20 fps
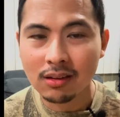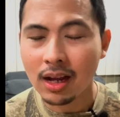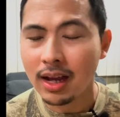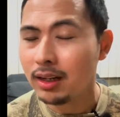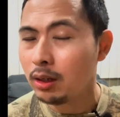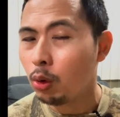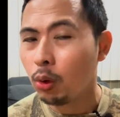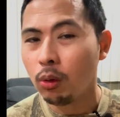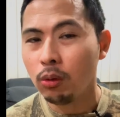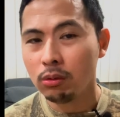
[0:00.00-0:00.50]
I
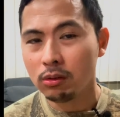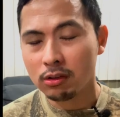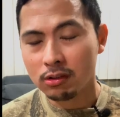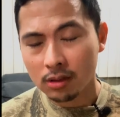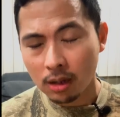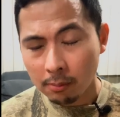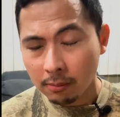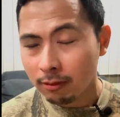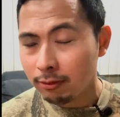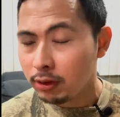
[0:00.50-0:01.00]
know
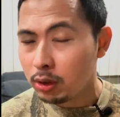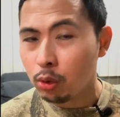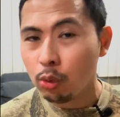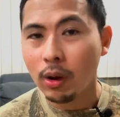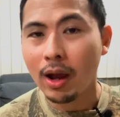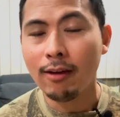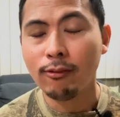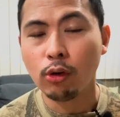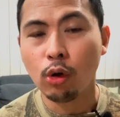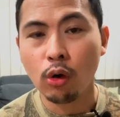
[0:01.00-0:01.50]
some of you
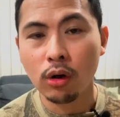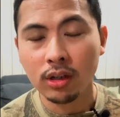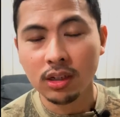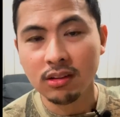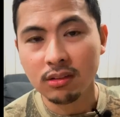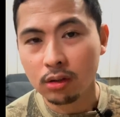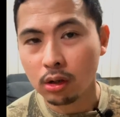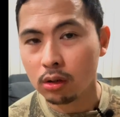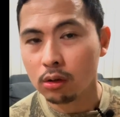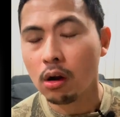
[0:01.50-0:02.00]
have already
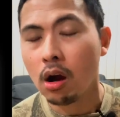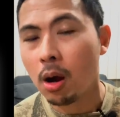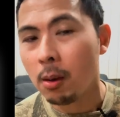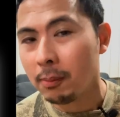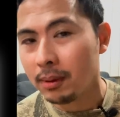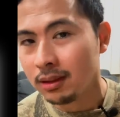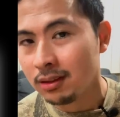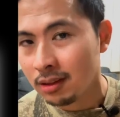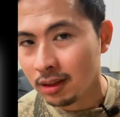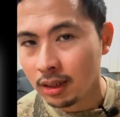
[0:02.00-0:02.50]
started
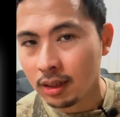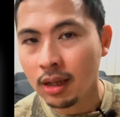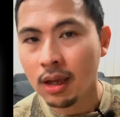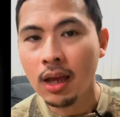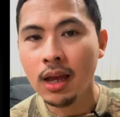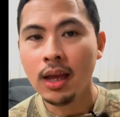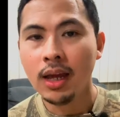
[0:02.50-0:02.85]
commenting